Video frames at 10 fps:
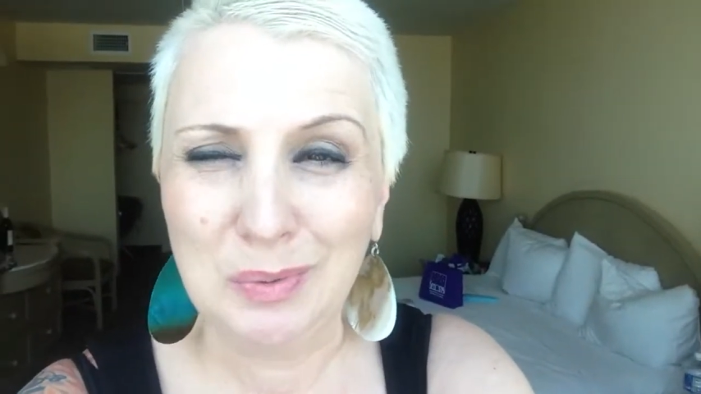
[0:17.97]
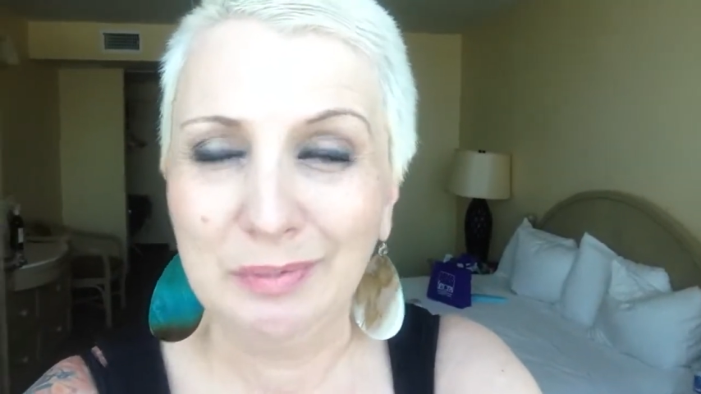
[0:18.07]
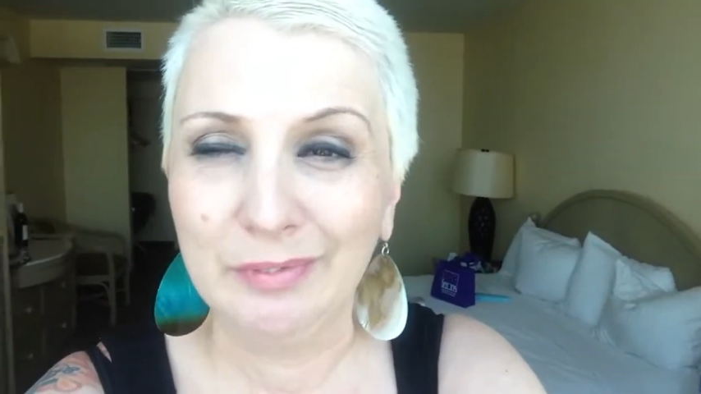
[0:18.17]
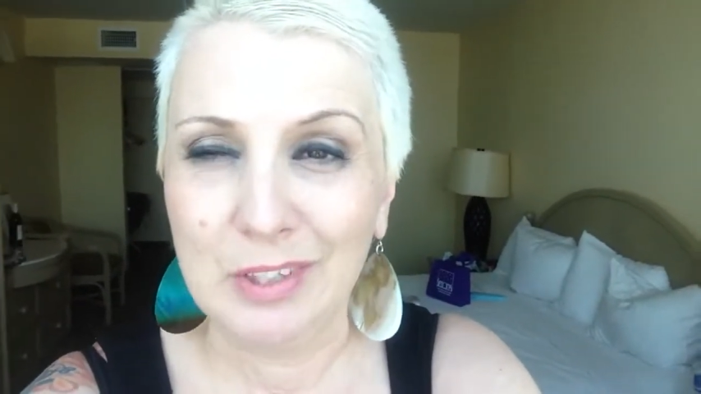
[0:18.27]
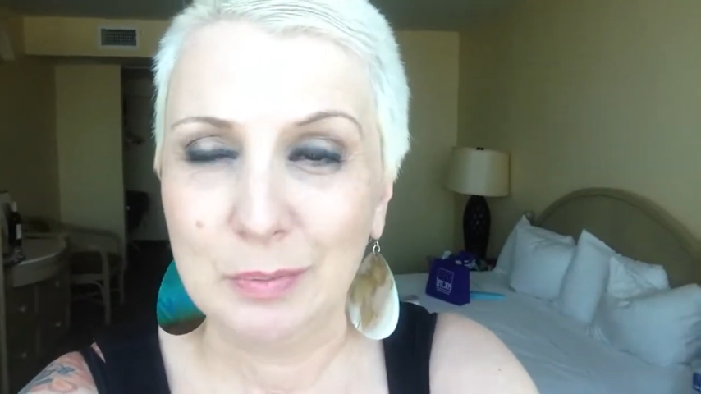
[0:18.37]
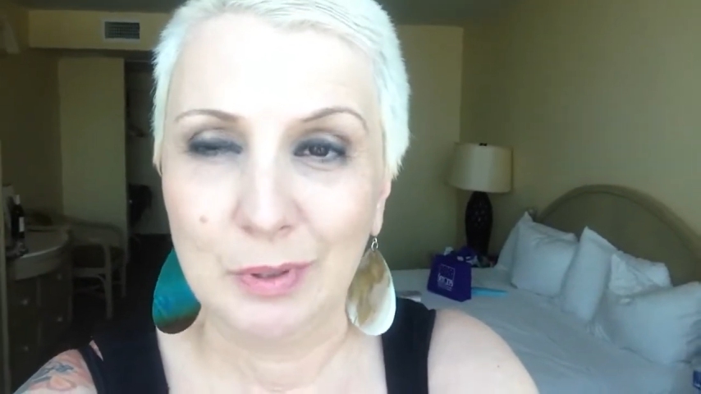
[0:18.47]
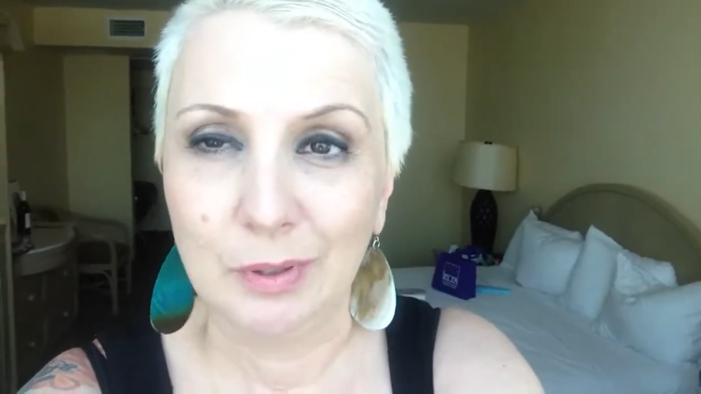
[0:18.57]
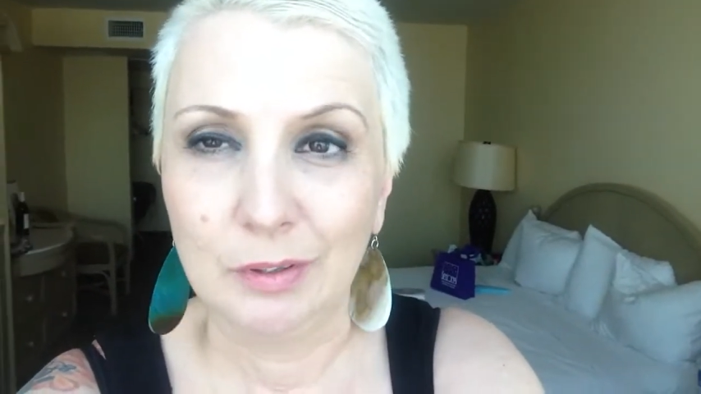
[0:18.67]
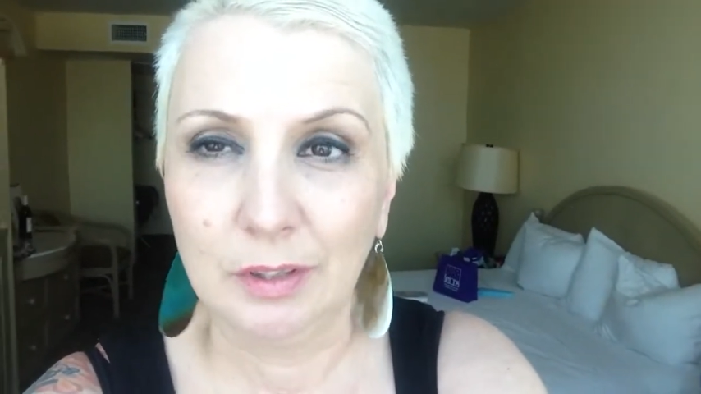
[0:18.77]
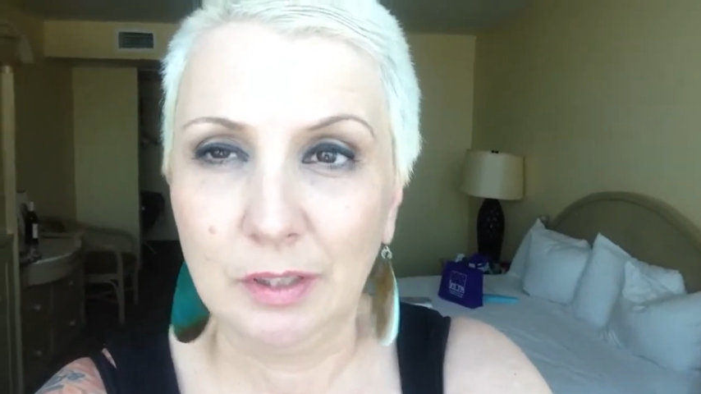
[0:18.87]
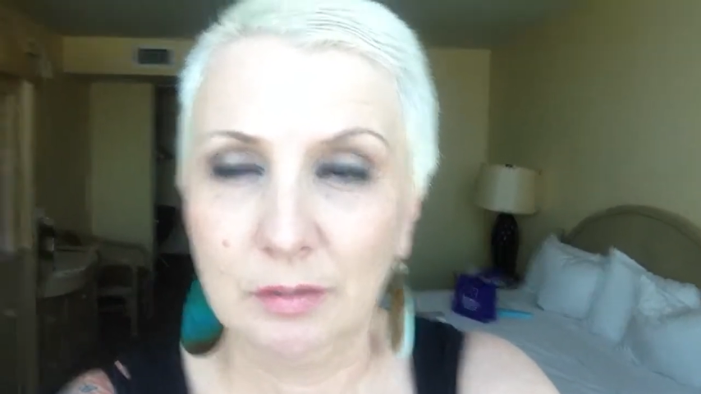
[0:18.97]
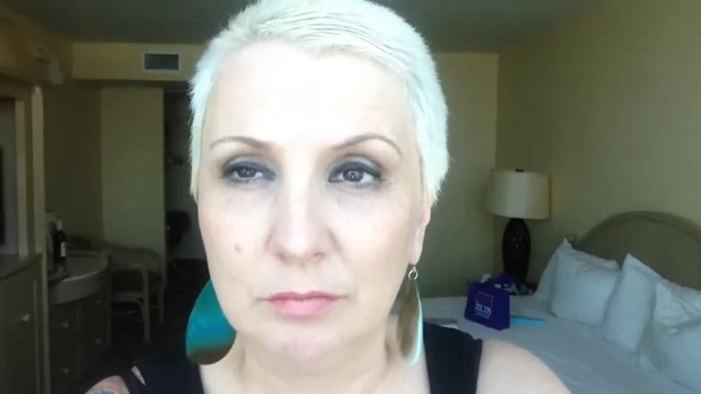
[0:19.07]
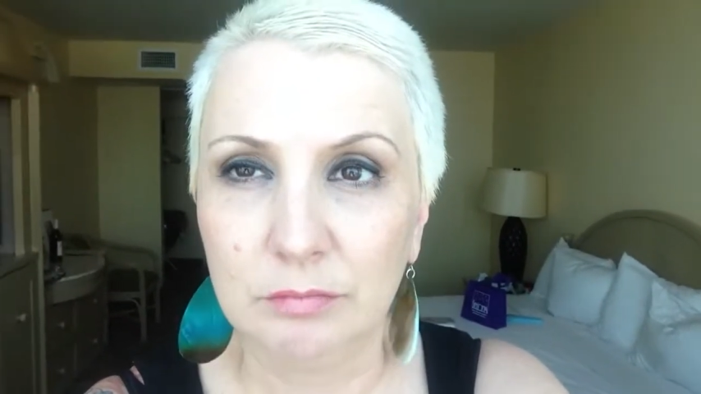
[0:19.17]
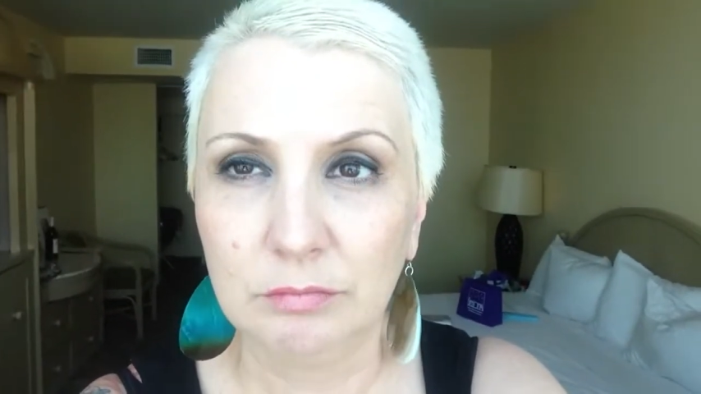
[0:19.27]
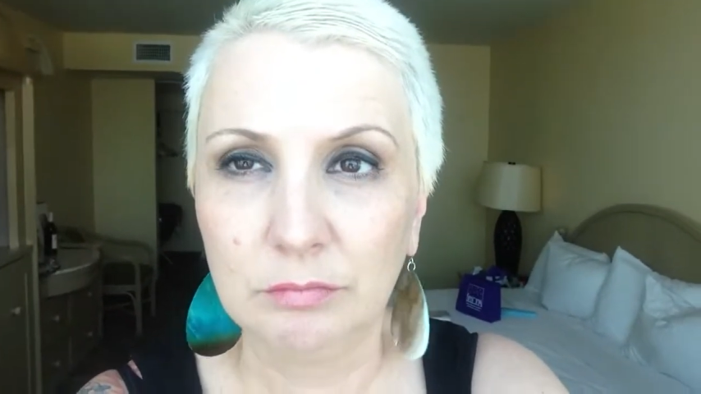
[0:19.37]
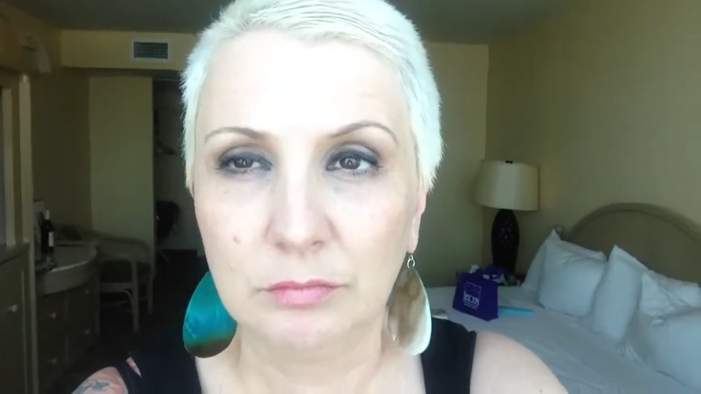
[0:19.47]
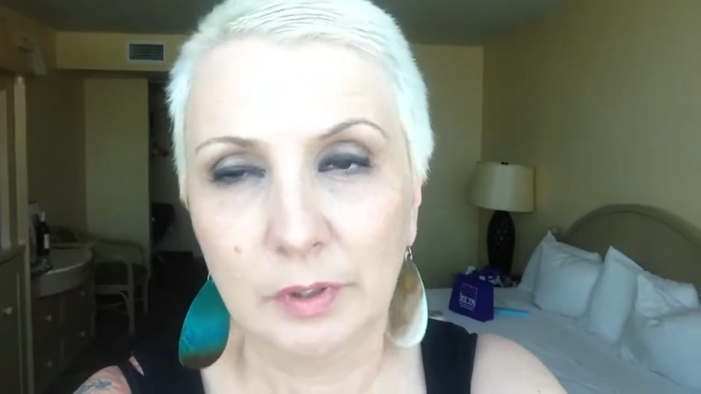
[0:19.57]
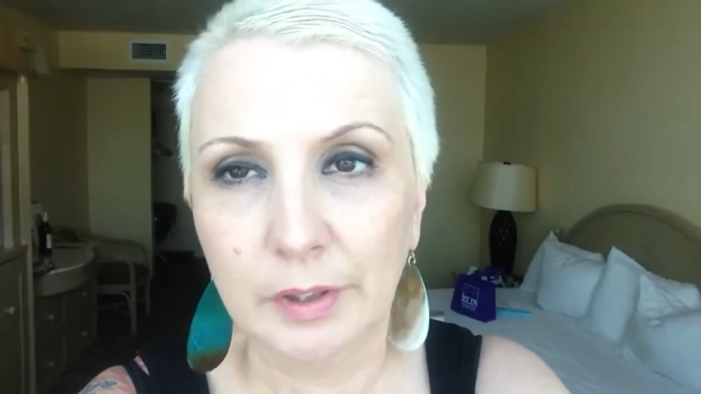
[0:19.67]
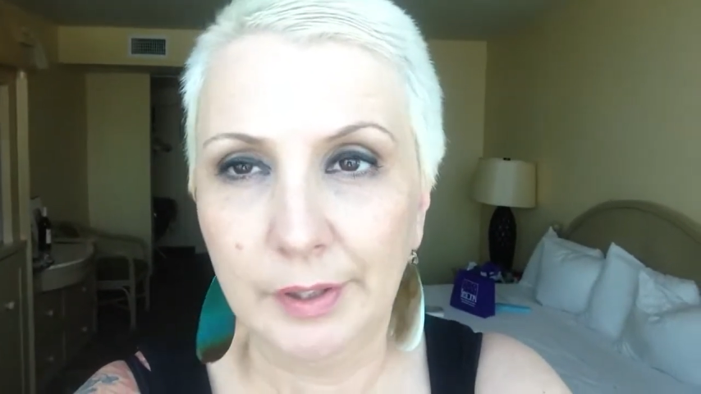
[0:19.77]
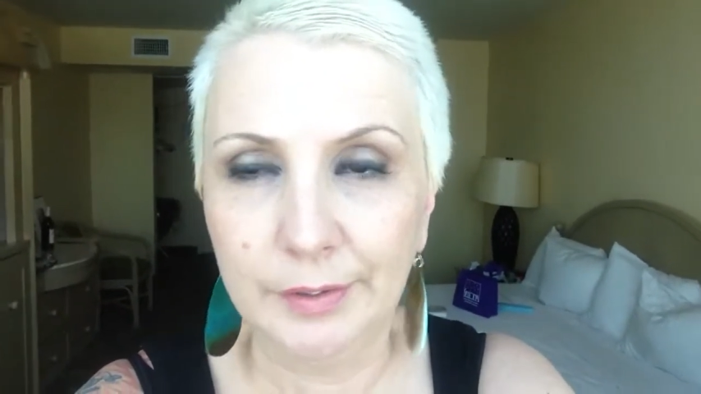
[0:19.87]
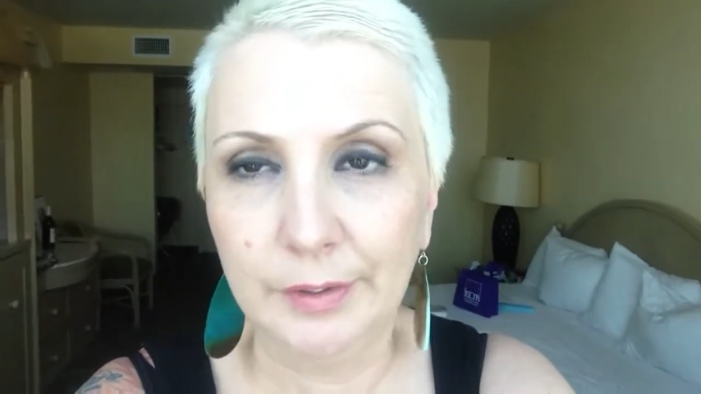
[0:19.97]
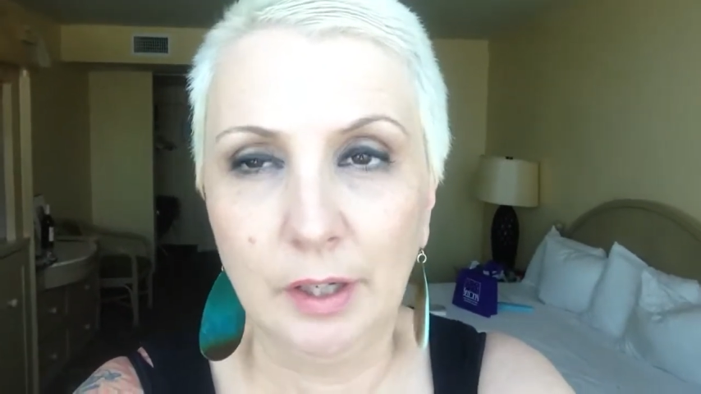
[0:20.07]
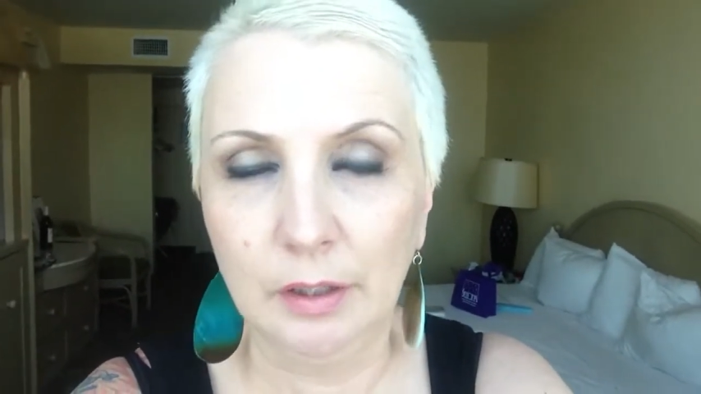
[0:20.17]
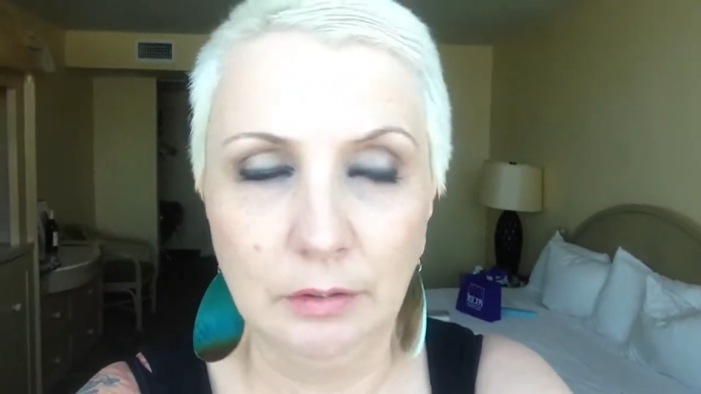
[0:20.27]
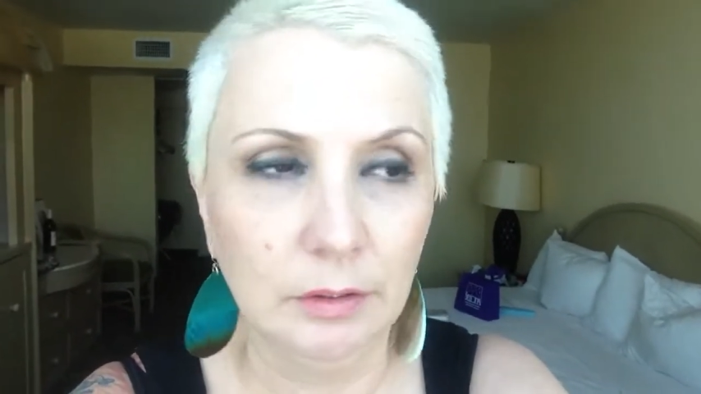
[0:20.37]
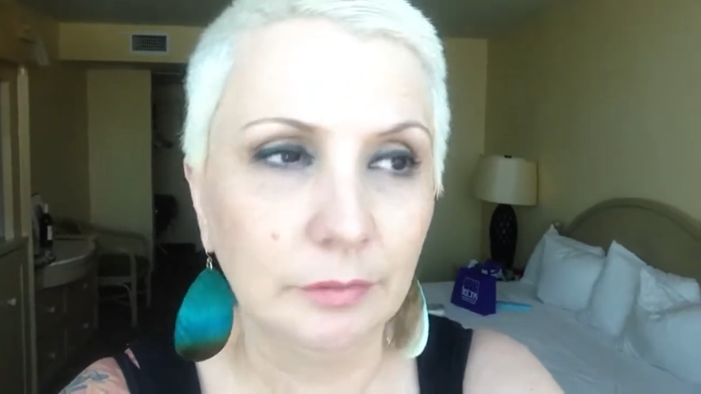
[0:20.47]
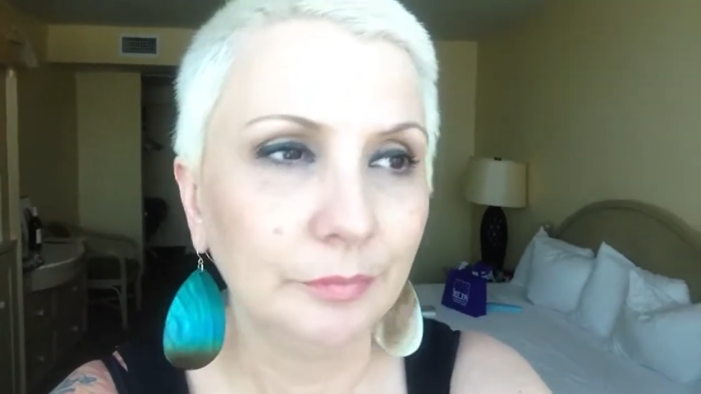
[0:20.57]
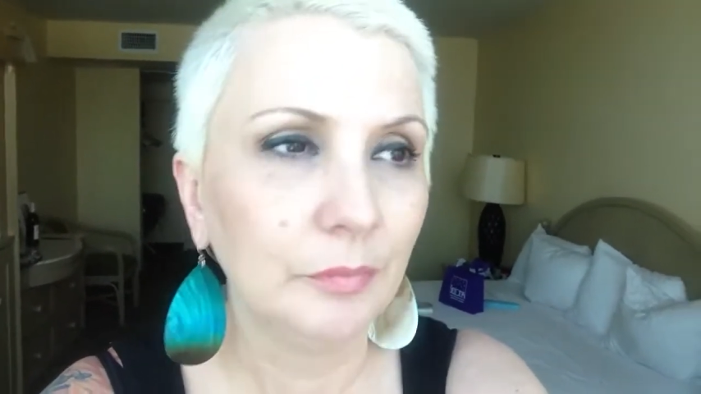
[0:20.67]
and Facebook are like connected. I don't know.